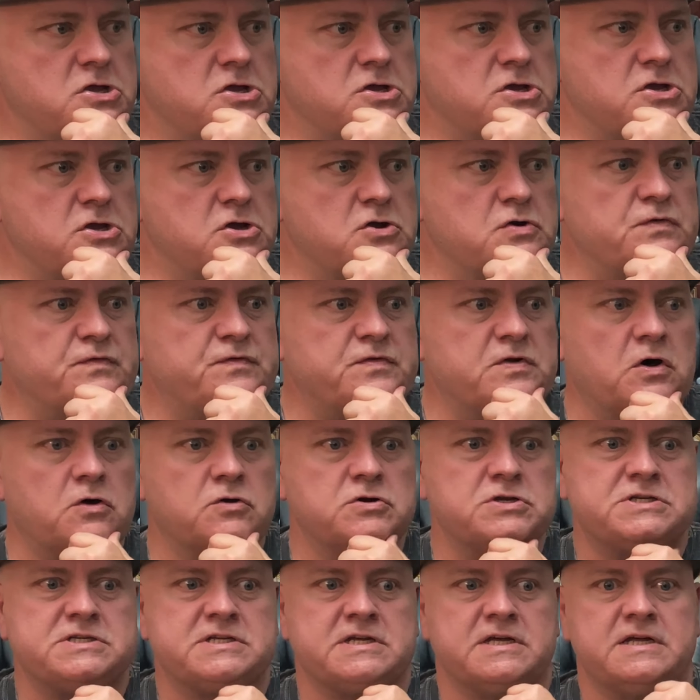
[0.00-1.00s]
you've
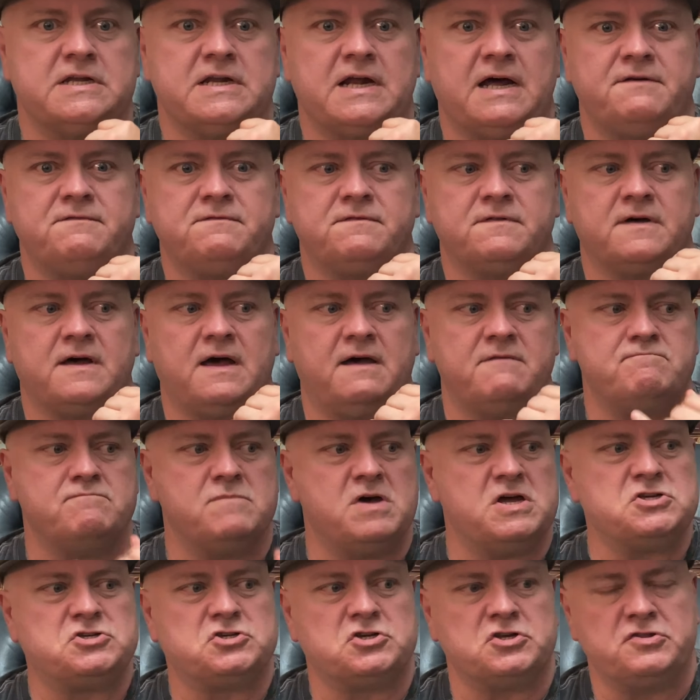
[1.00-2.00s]
noticed that I've I've
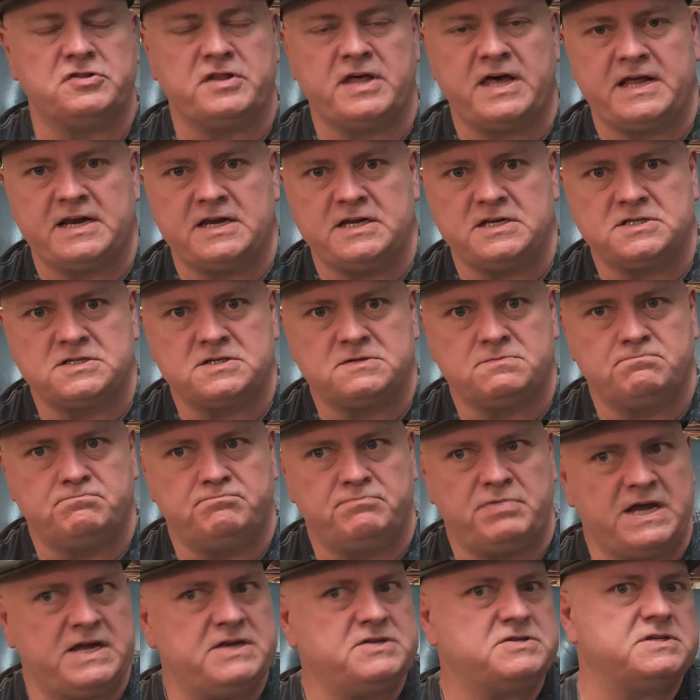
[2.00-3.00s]
mentioned that it's
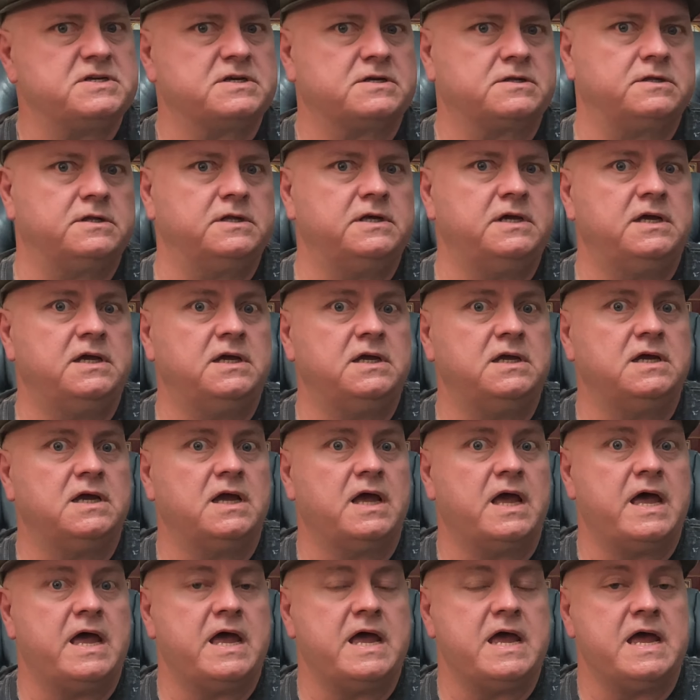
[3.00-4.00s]

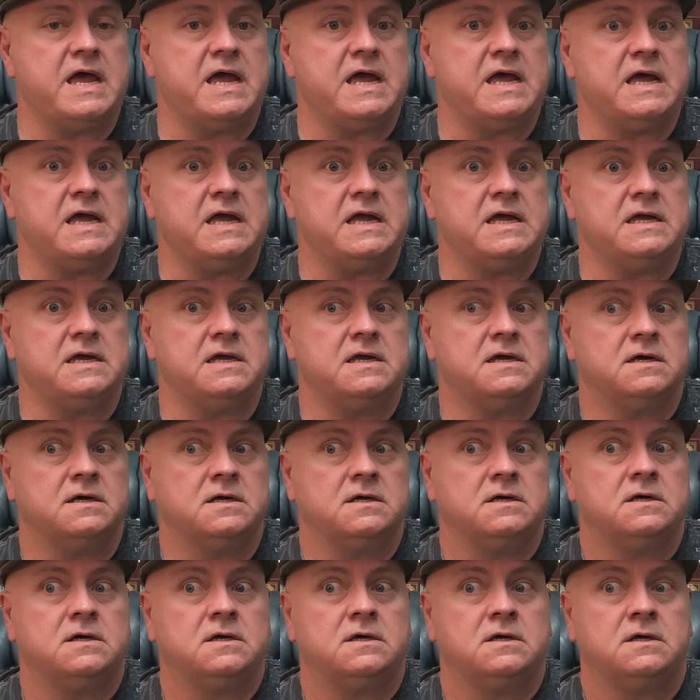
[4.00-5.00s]
basically a,
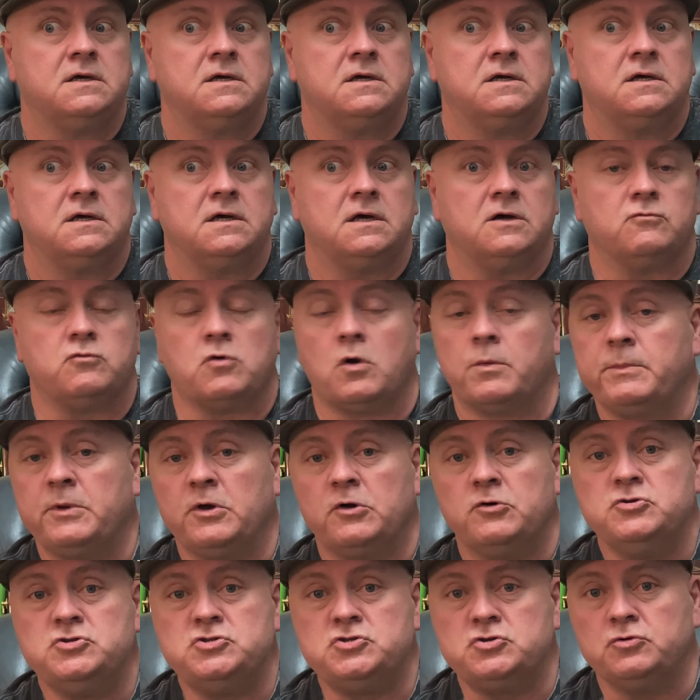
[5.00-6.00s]
a
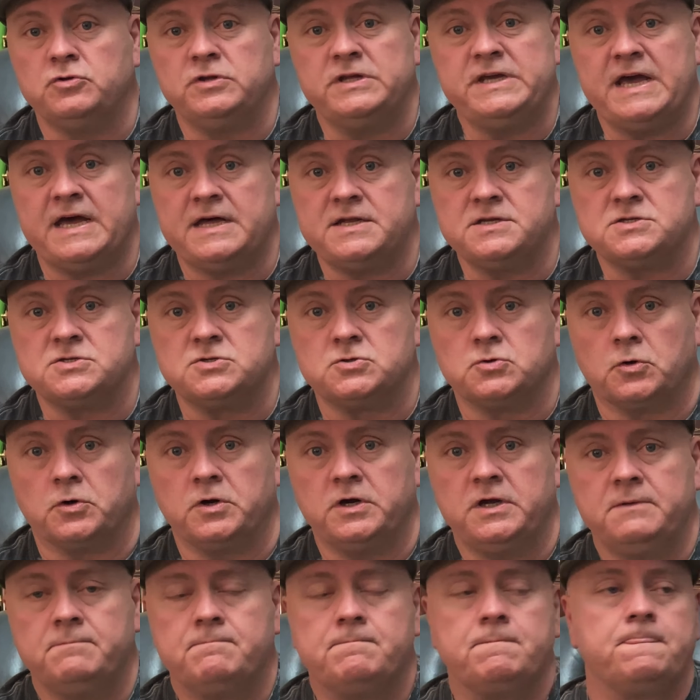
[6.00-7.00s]
Romeo and Juliet
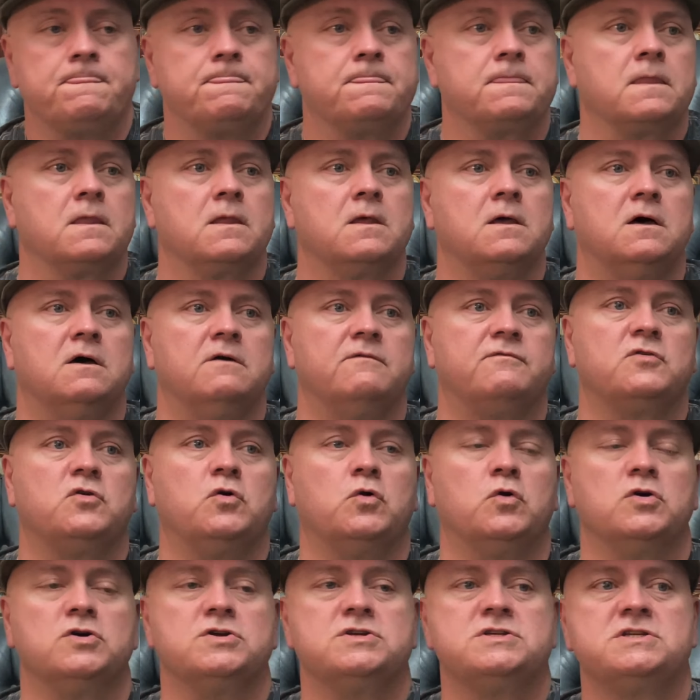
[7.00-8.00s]
story. Of
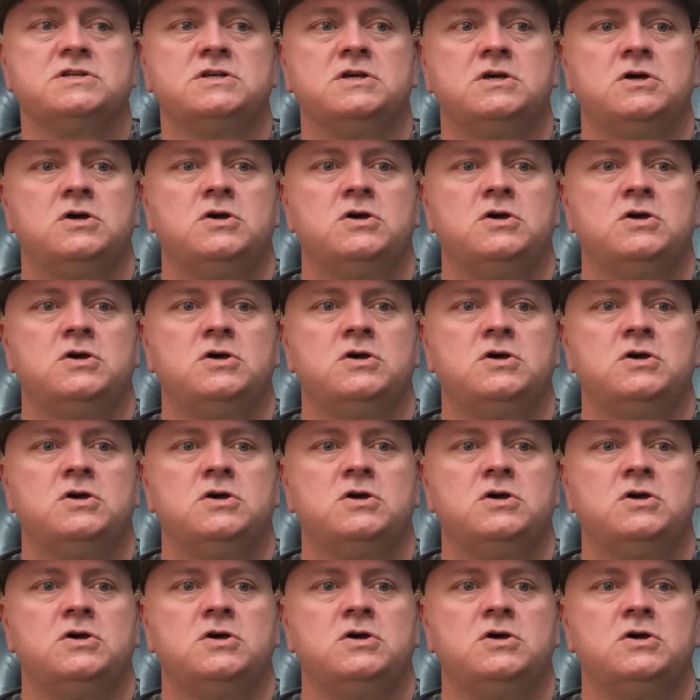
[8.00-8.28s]
course,